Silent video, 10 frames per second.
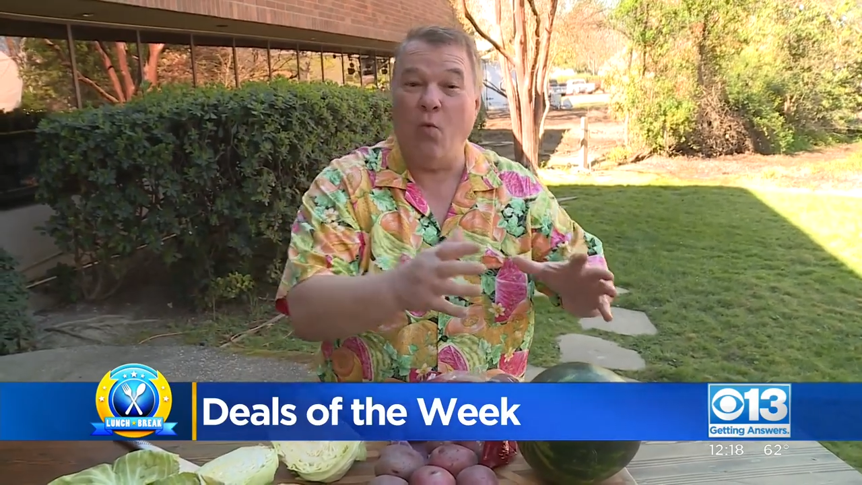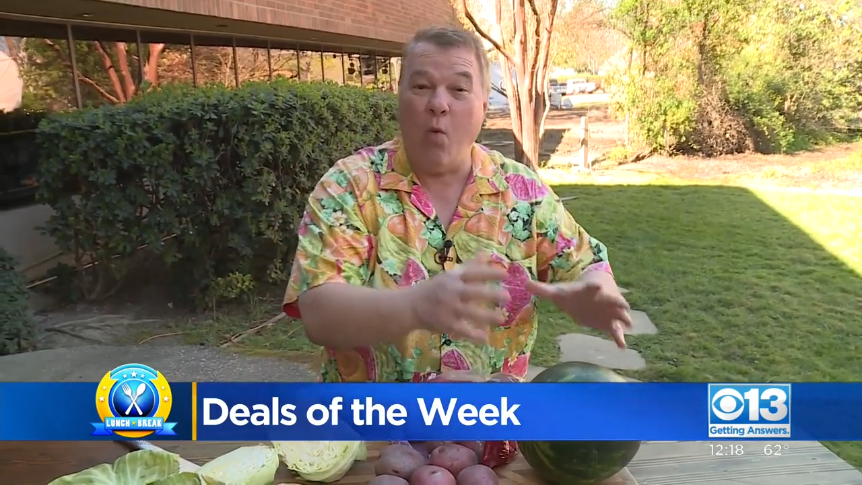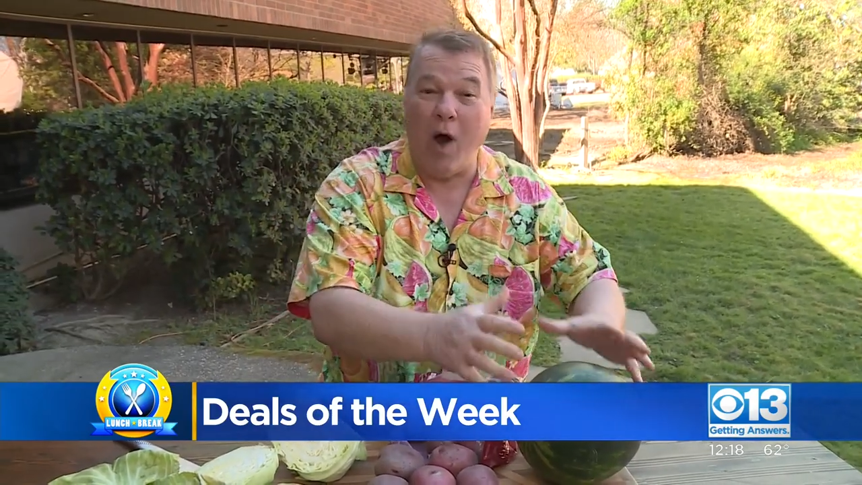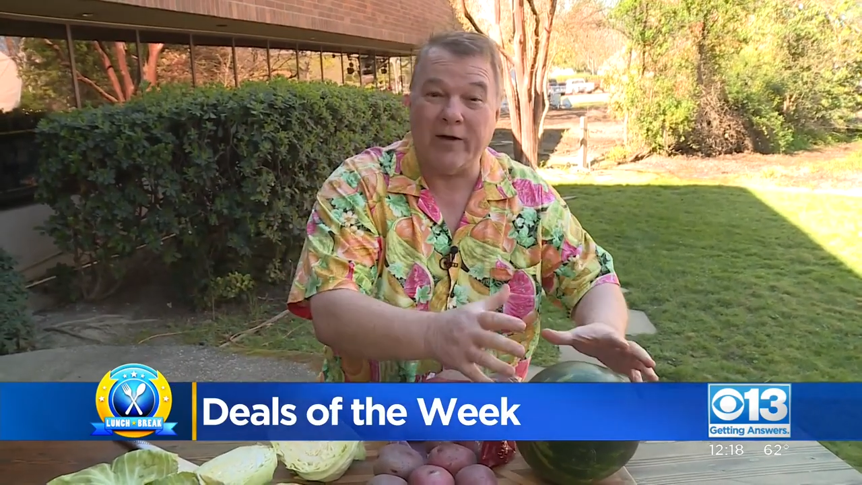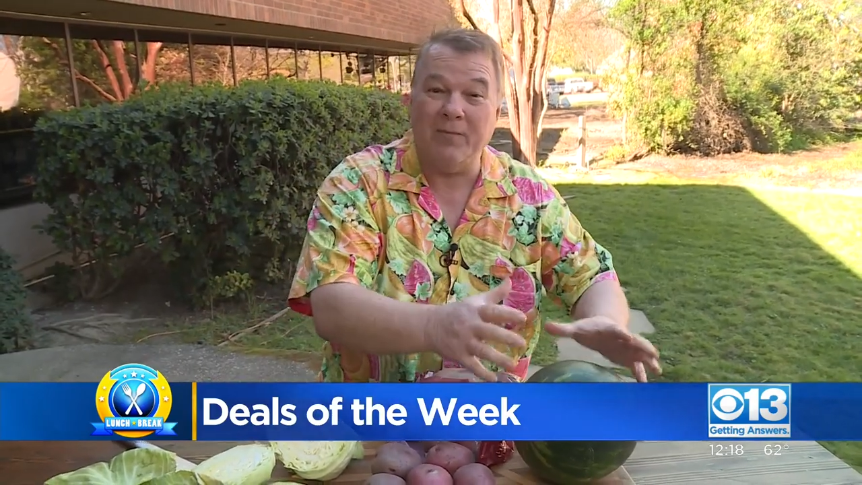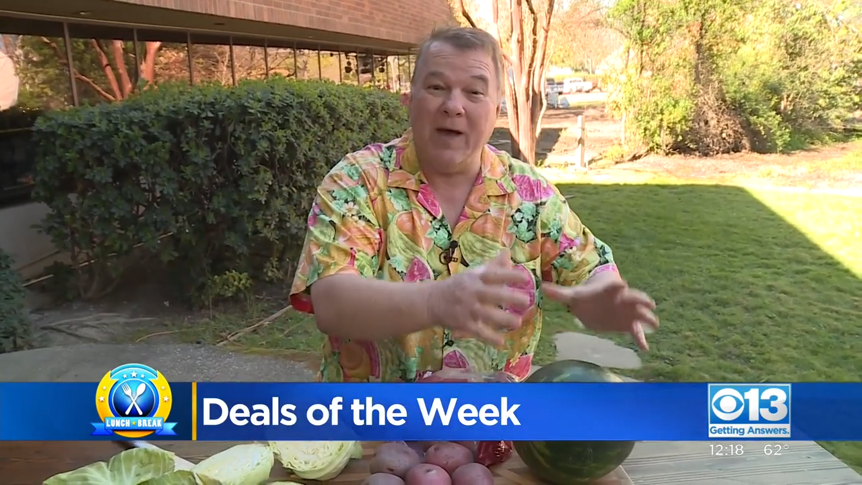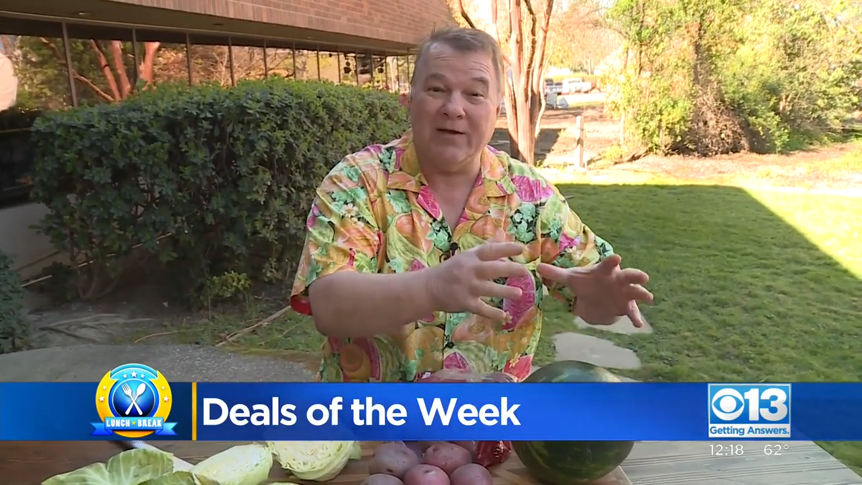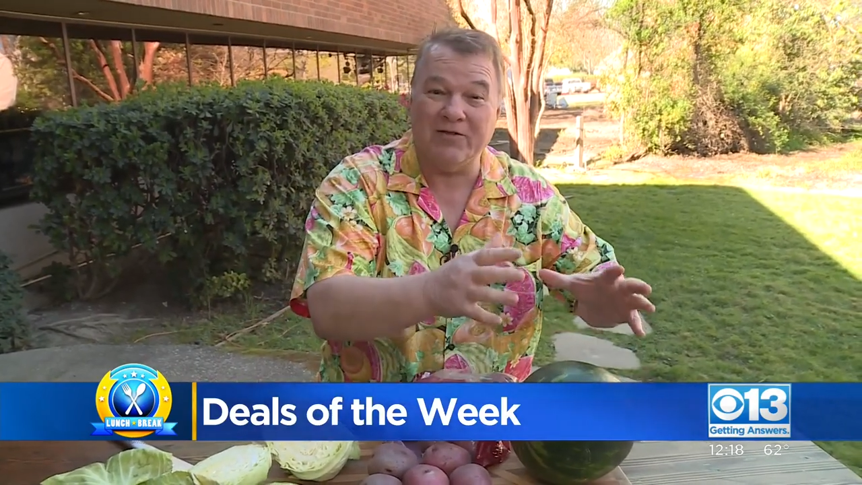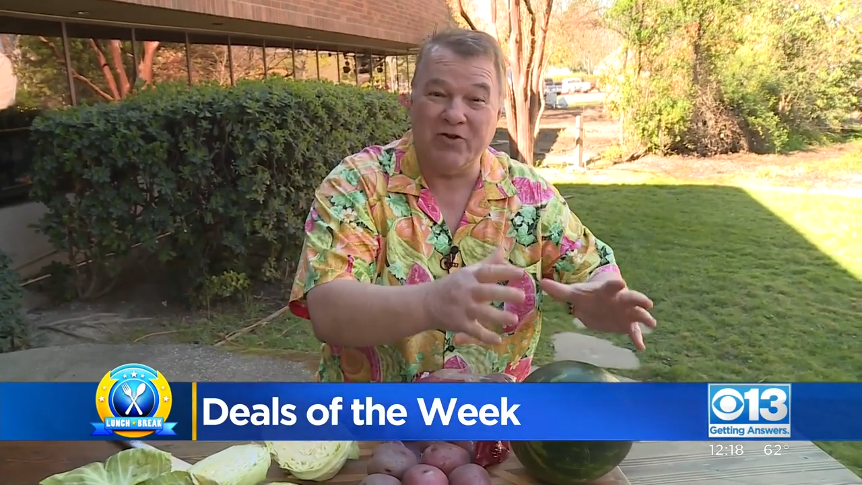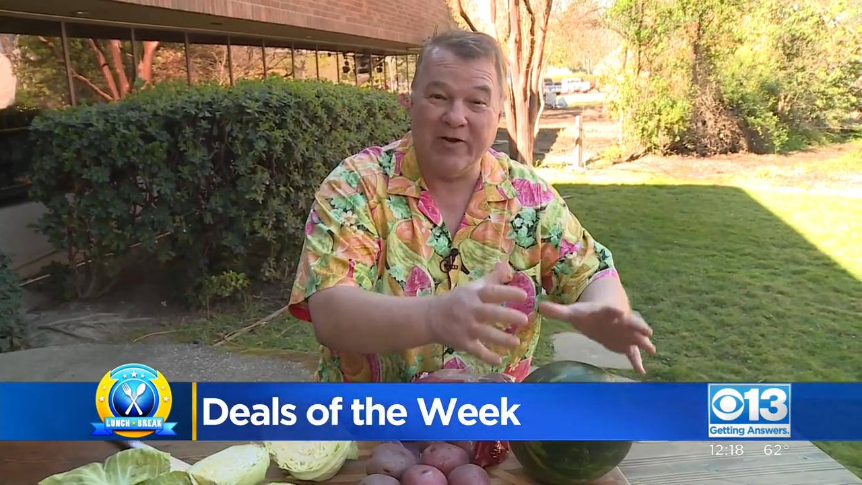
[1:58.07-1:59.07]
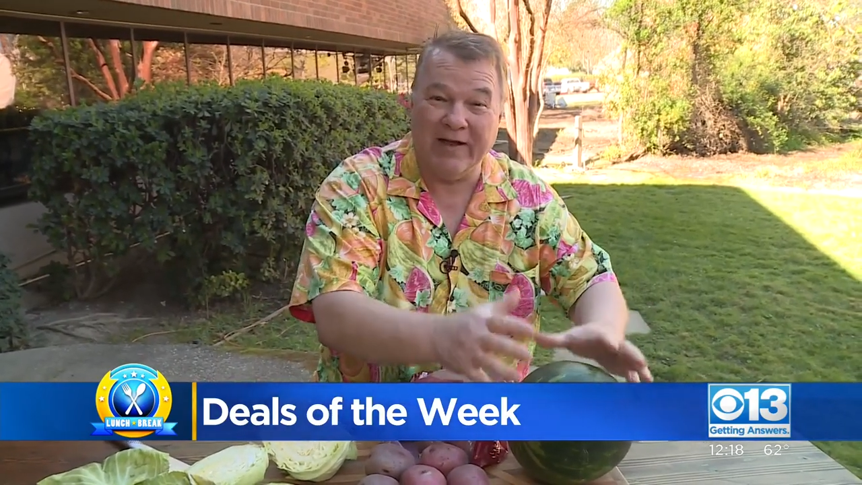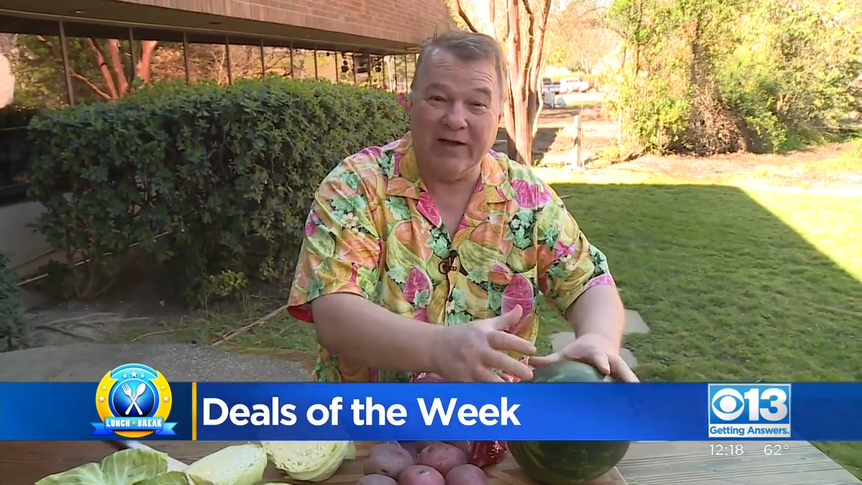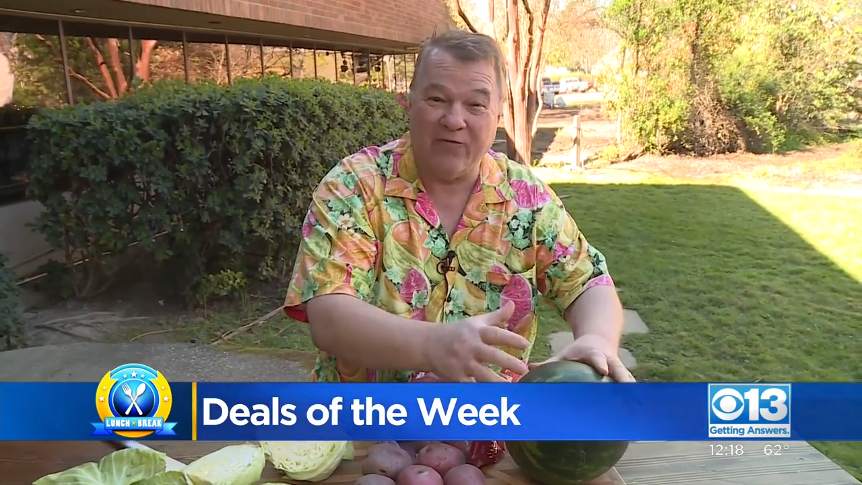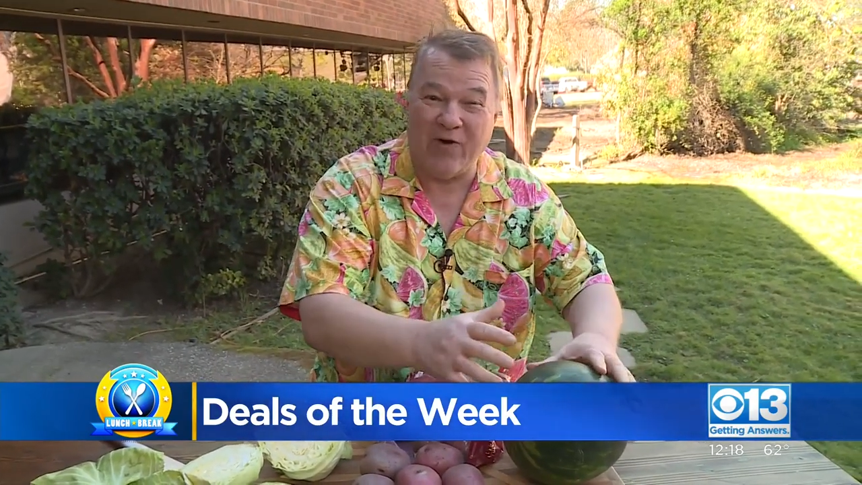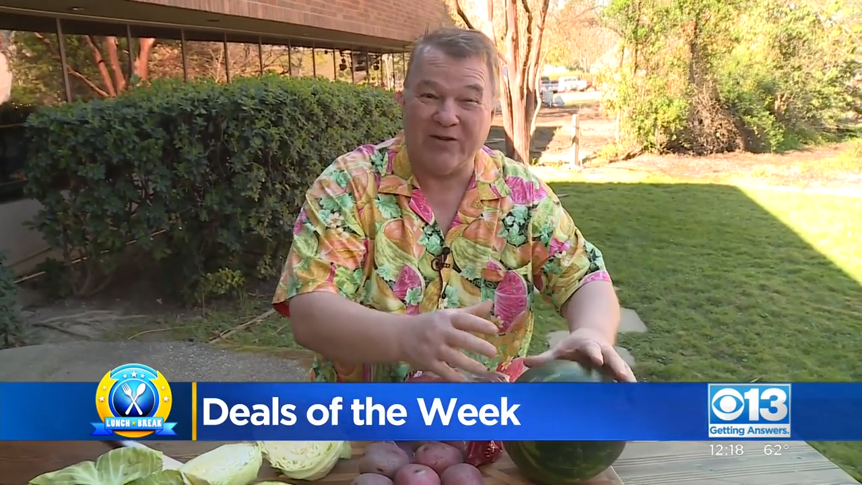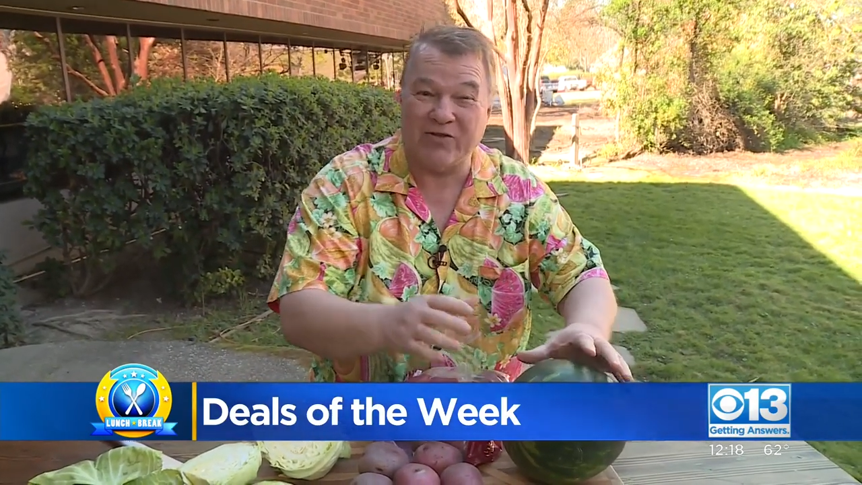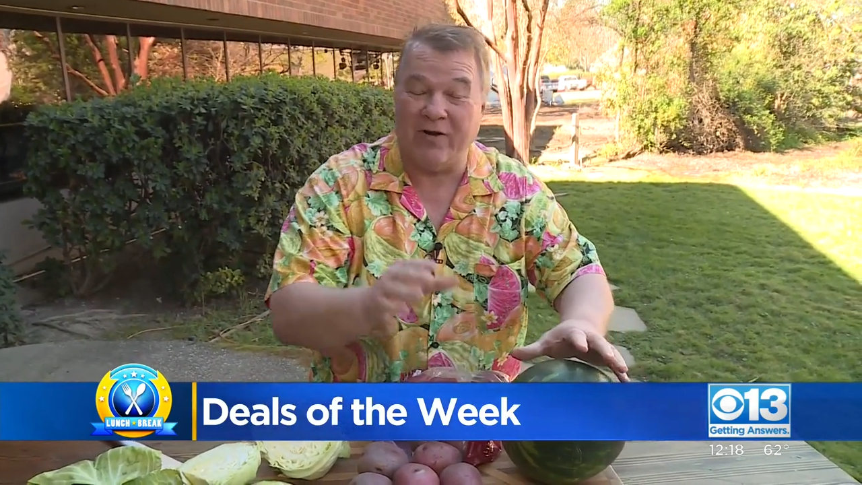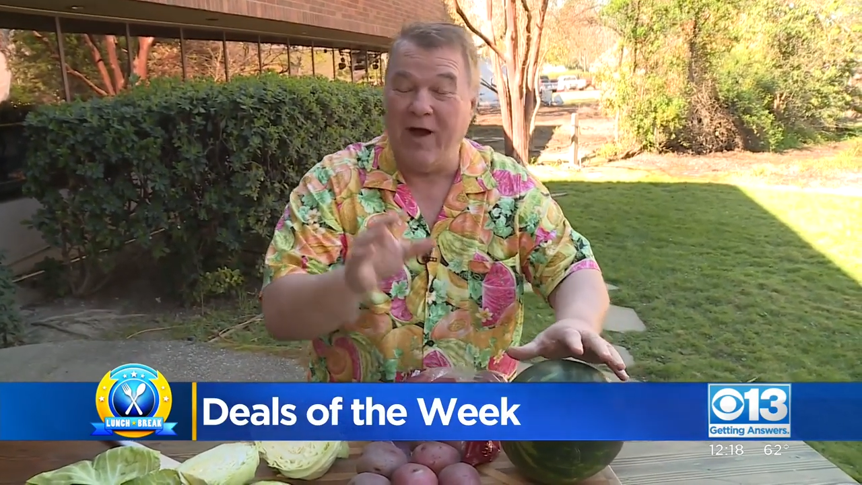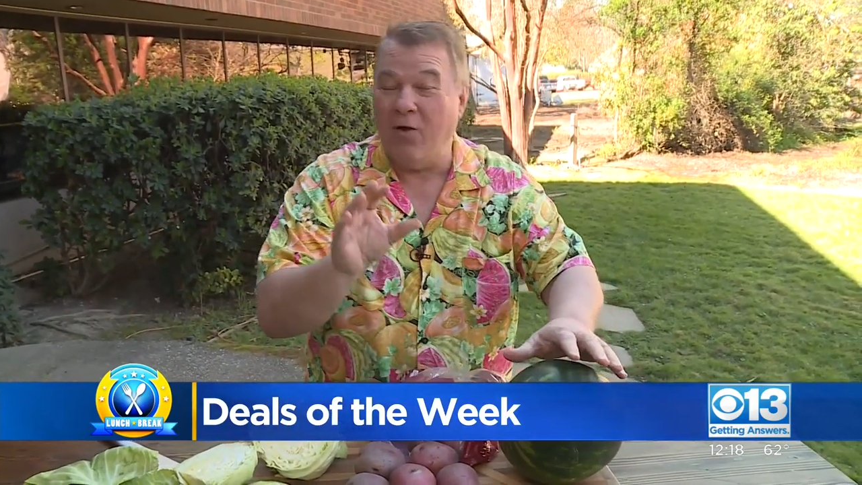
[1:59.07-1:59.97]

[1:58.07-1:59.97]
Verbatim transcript: watermelons are getting fresher.